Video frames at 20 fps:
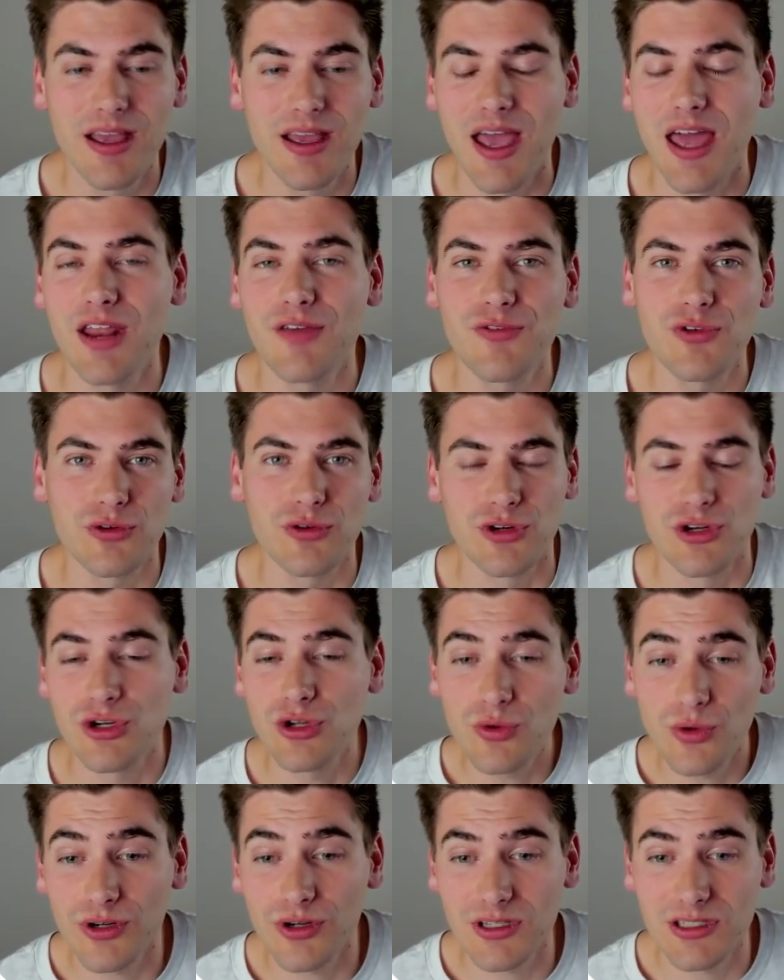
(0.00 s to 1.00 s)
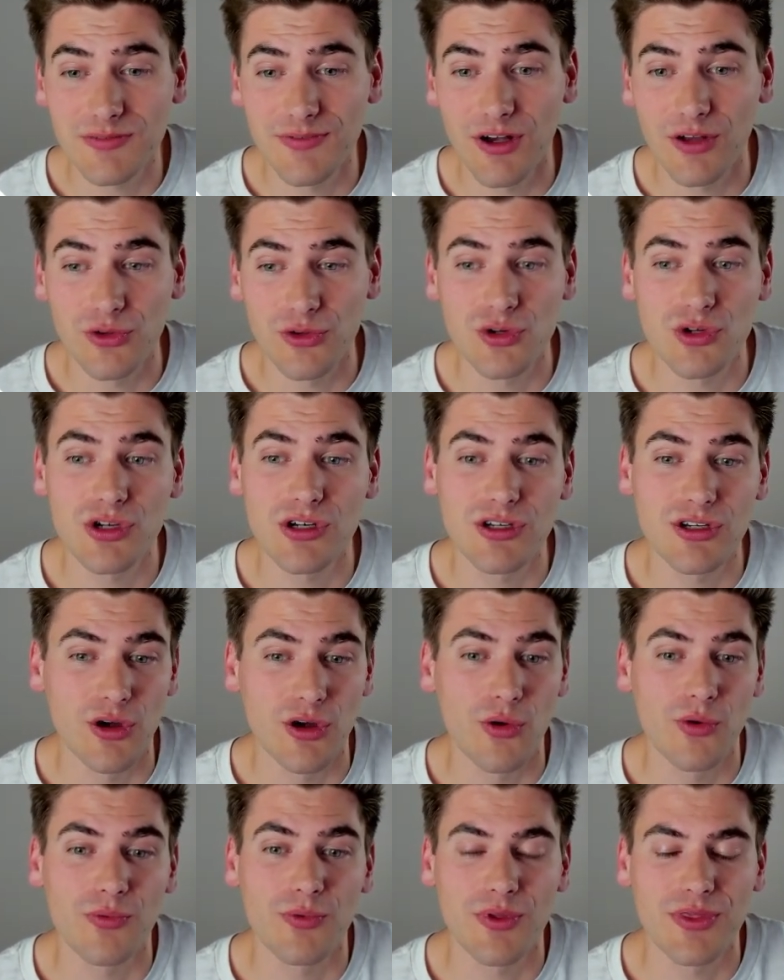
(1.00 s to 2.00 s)
And if you're newer to Svelte, you should go
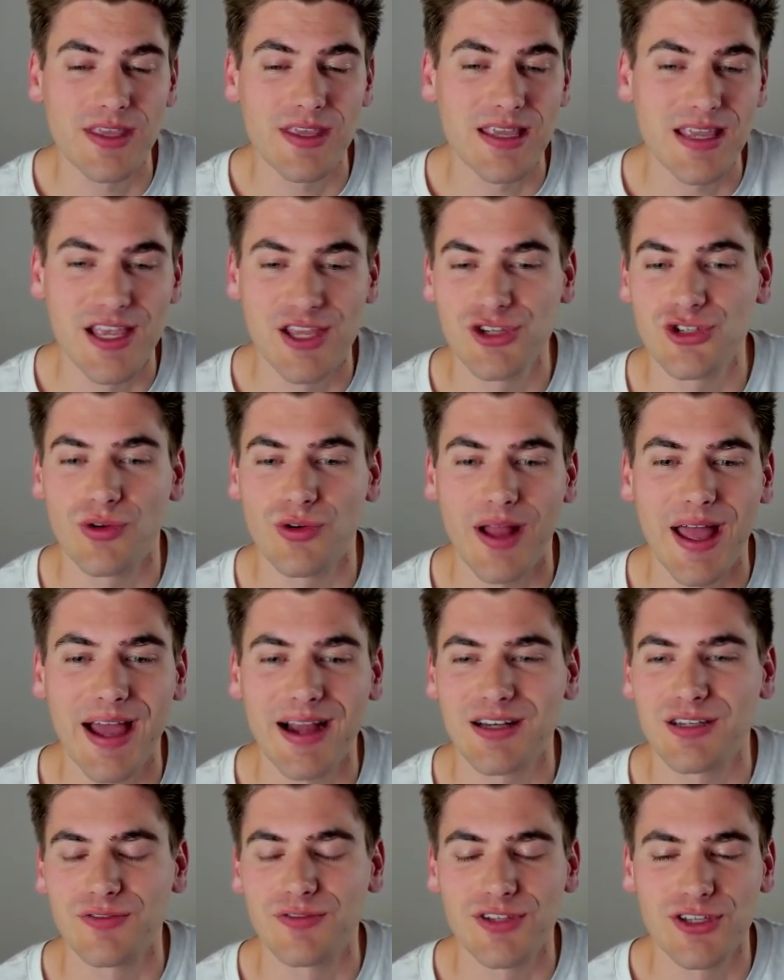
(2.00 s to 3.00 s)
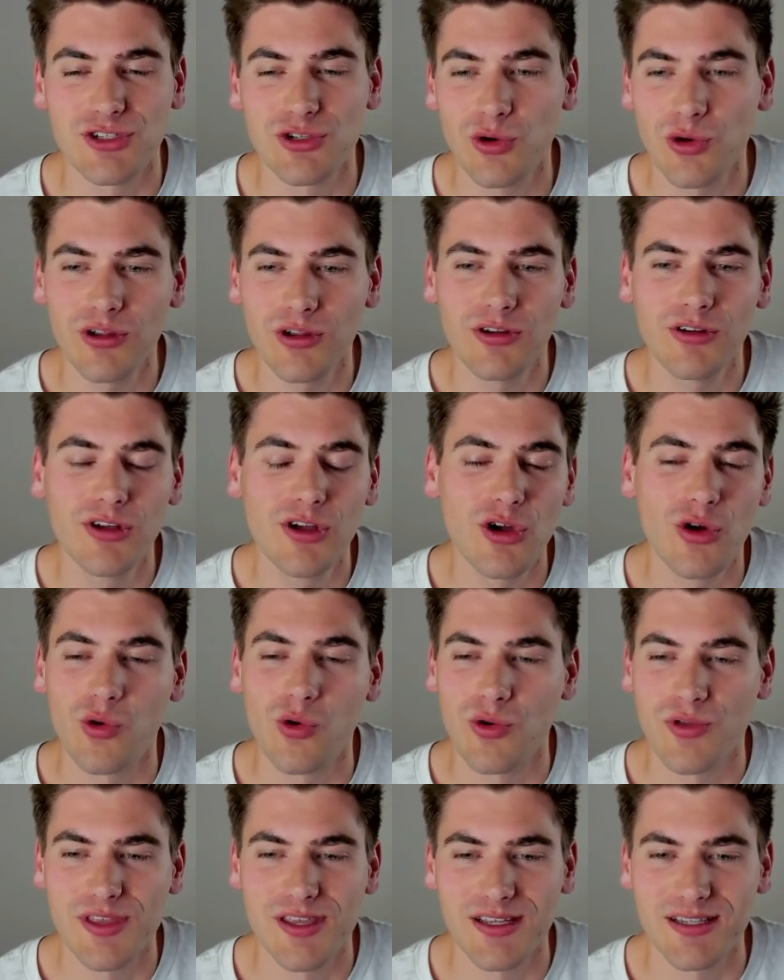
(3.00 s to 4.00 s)
with the interactive tutorial
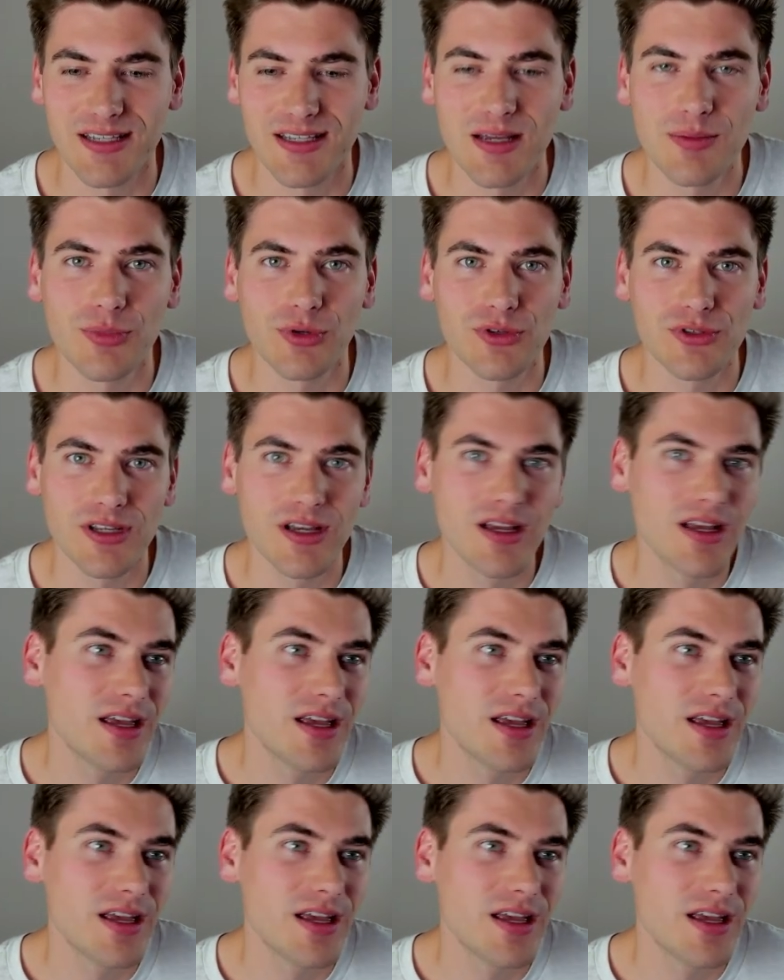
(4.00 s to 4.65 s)
or the examples.